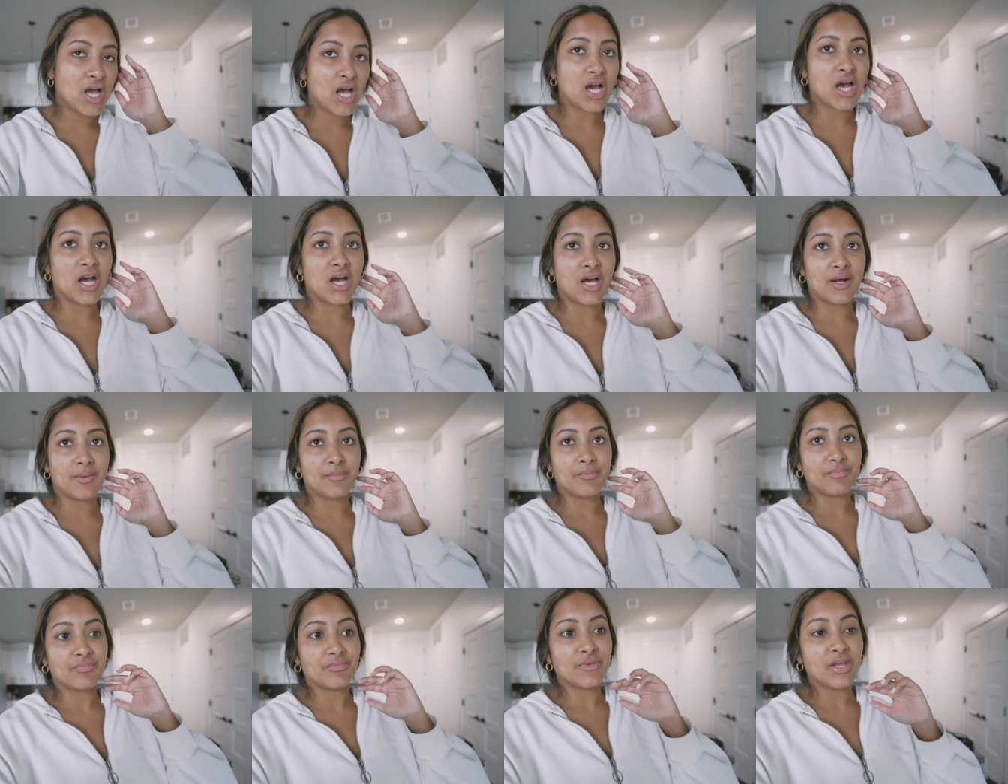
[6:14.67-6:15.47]

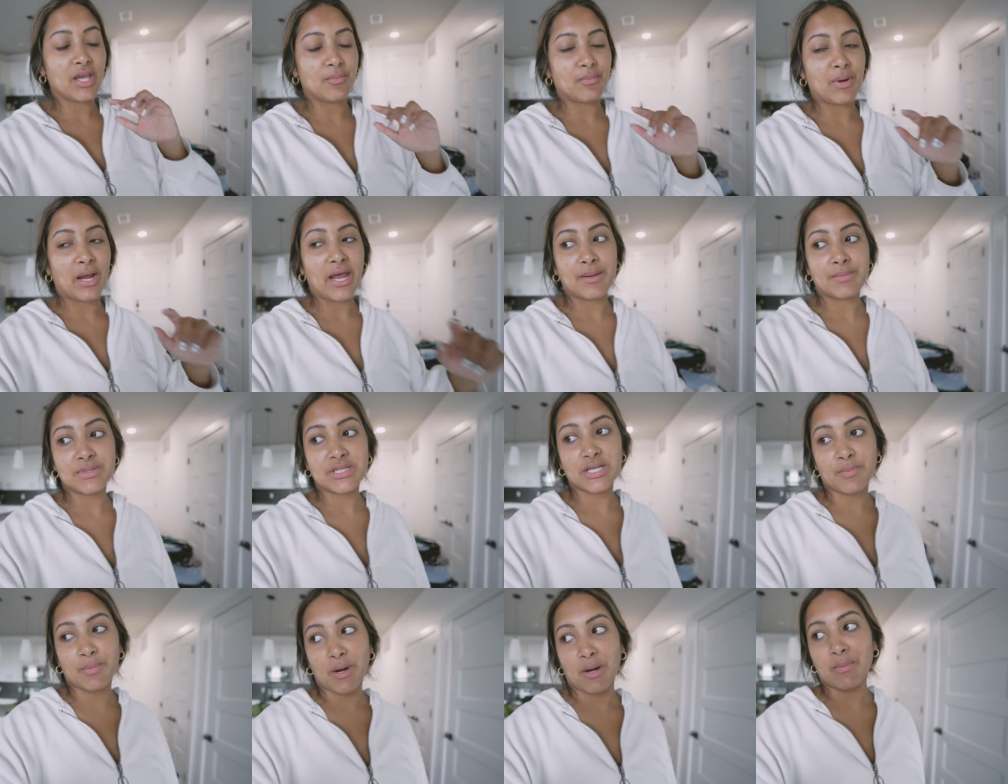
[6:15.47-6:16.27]
um, in my
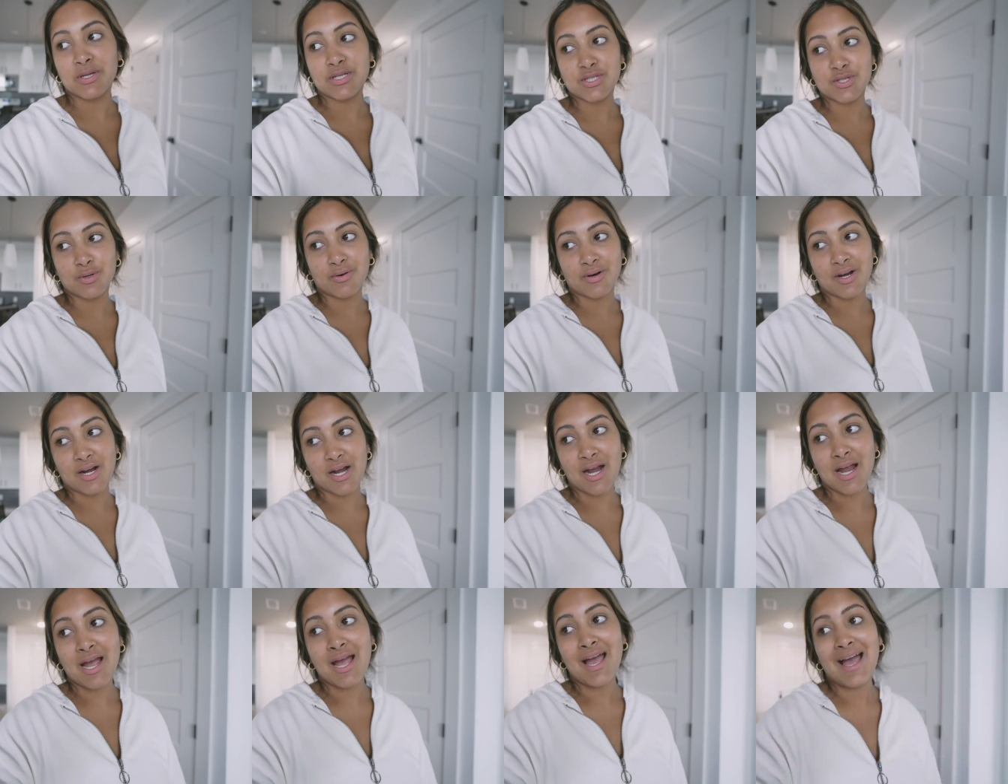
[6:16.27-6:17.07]
empty apartment
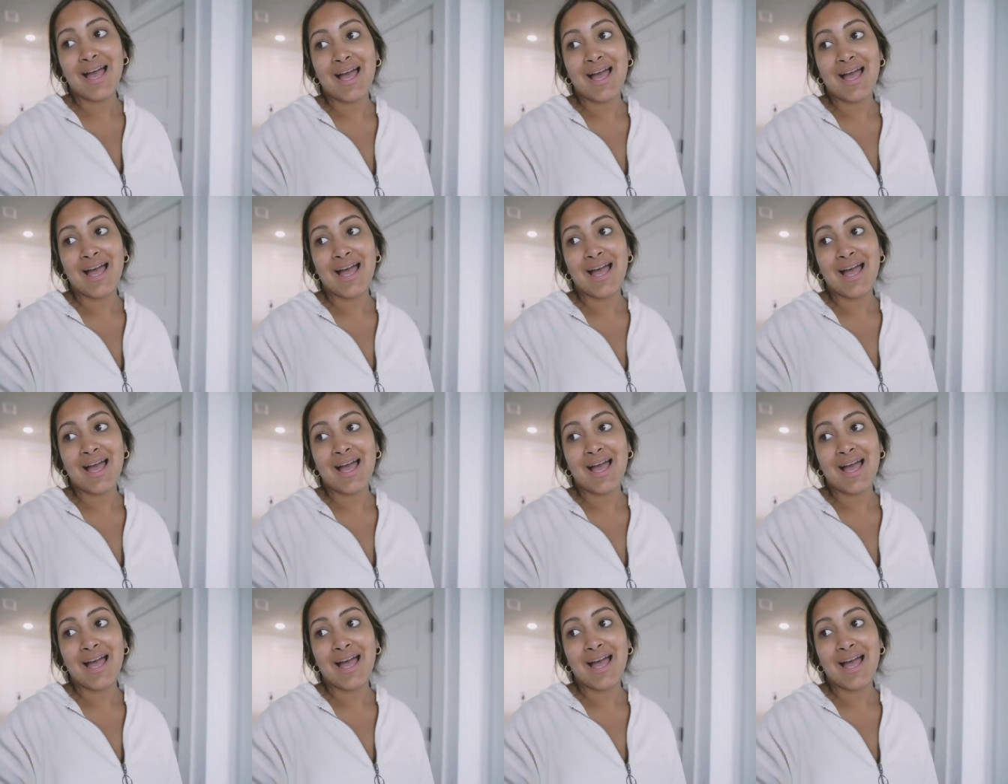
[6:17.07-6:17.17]
tour,